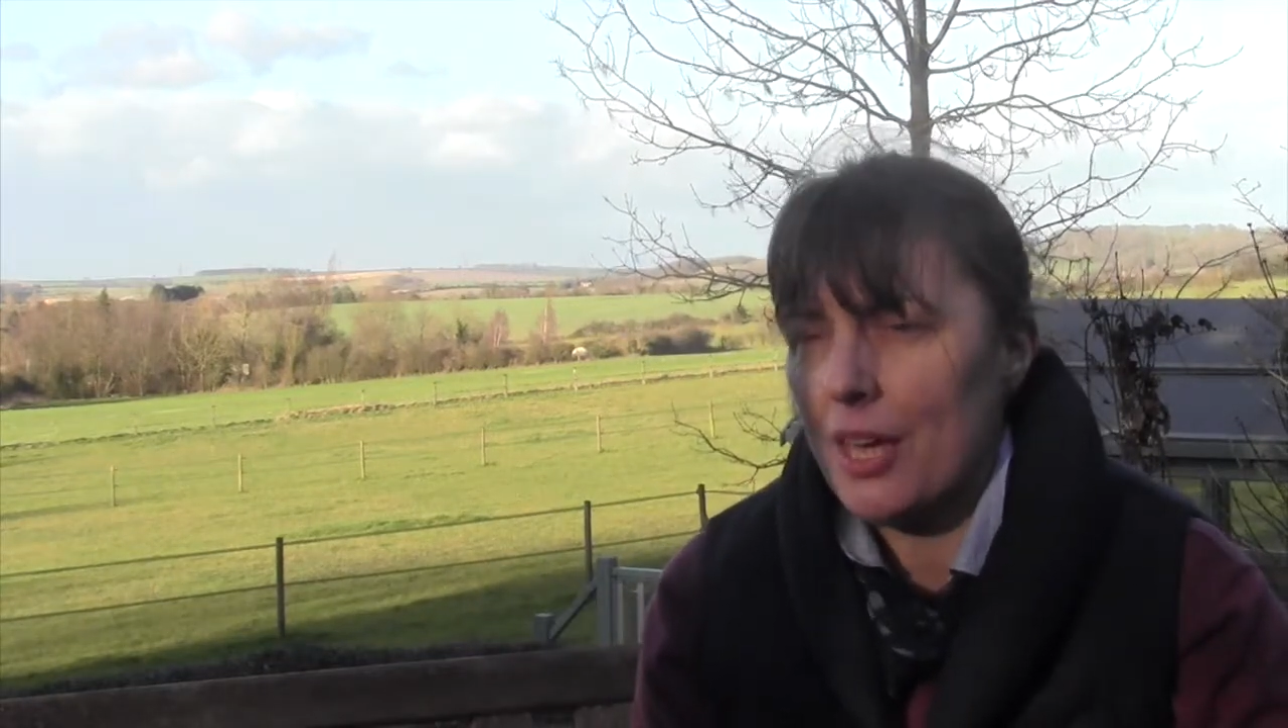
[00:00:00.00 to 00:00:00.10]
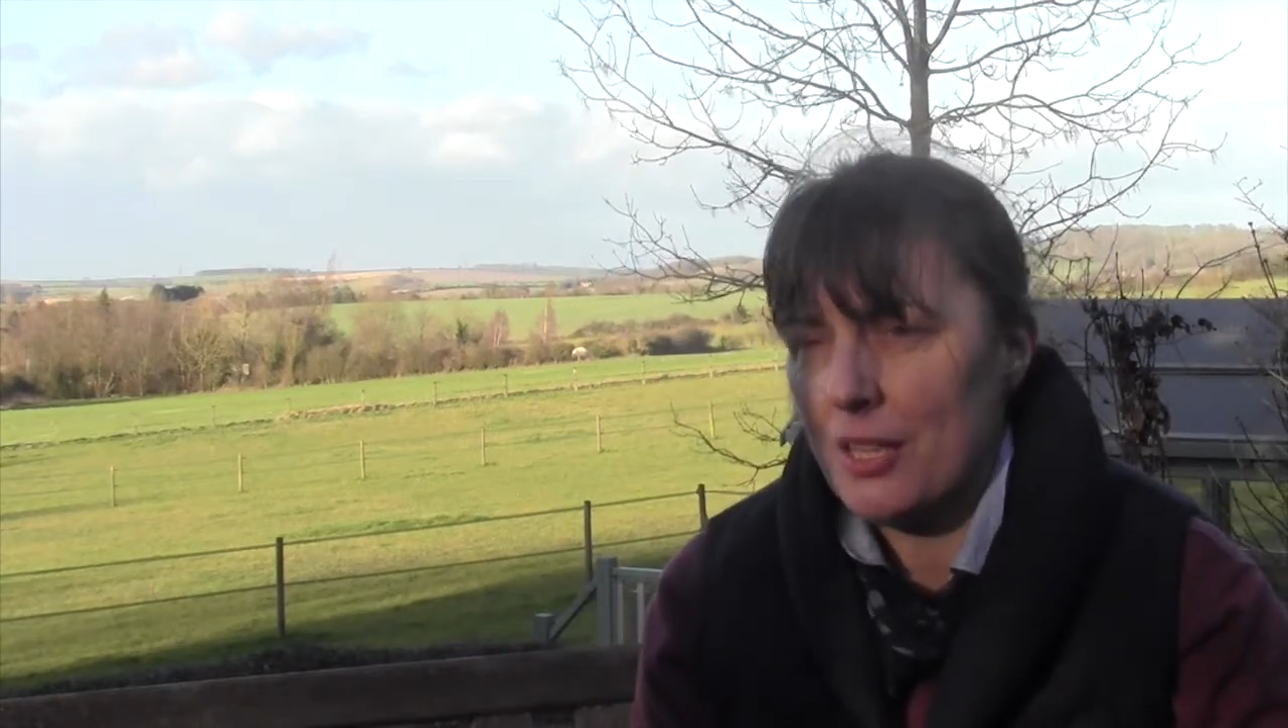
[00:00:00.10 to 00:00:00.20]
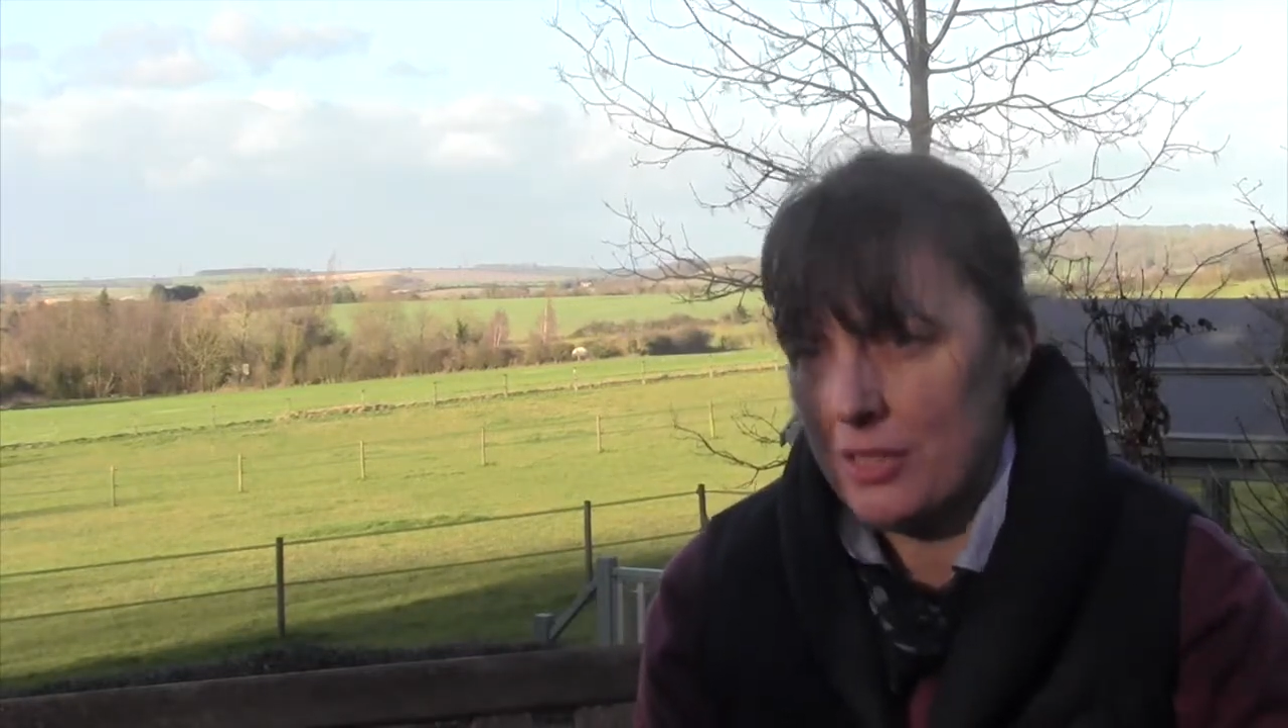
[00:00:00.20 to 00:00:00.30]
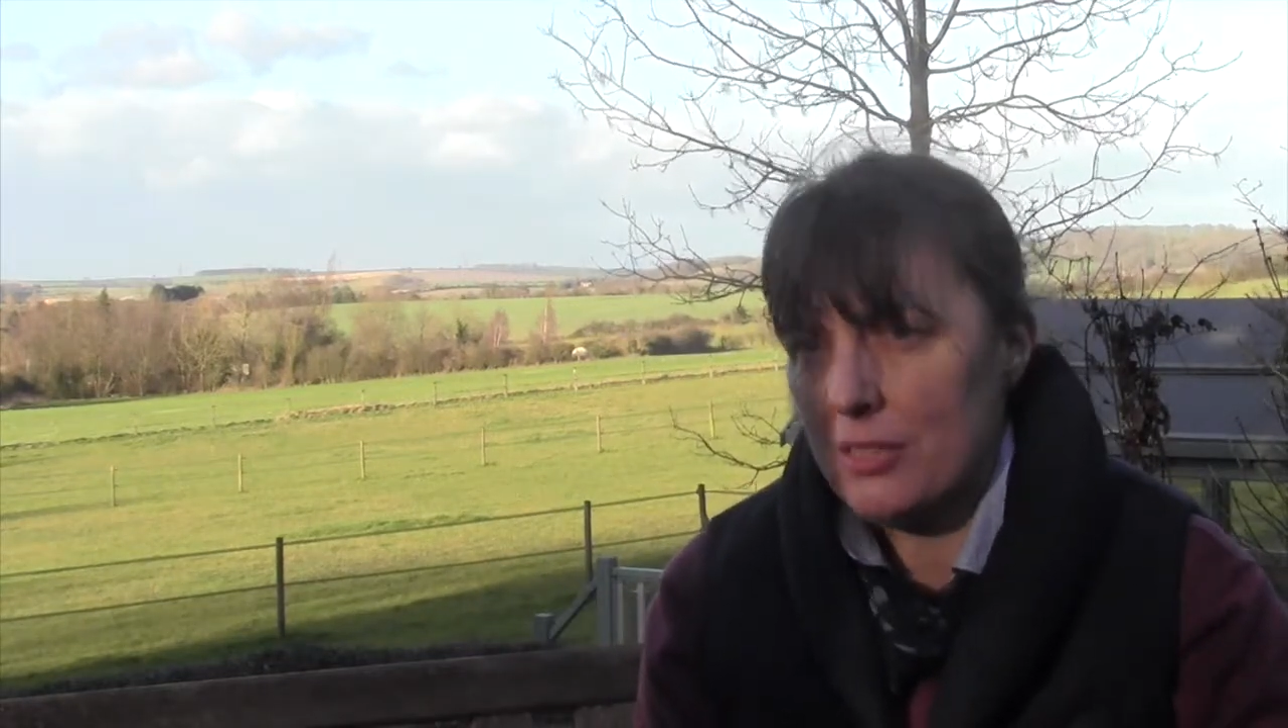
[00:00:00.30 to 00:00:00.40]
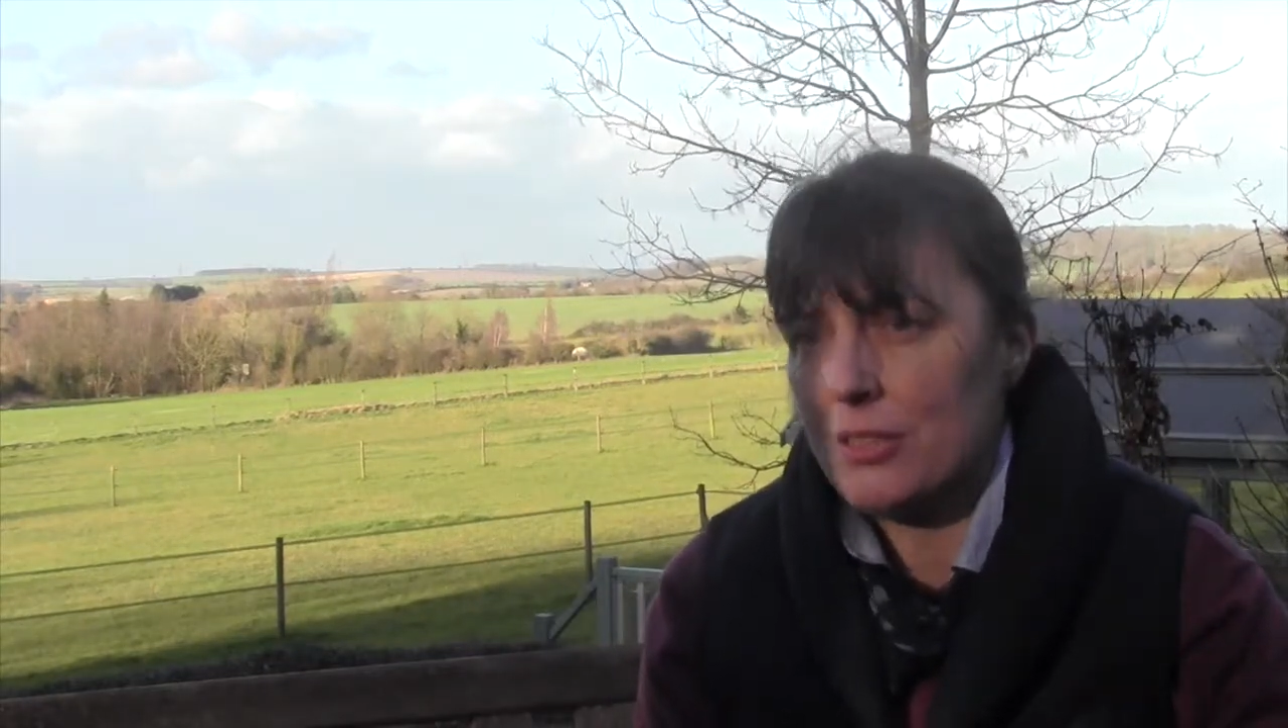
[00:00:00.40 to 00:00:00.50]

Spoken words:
that has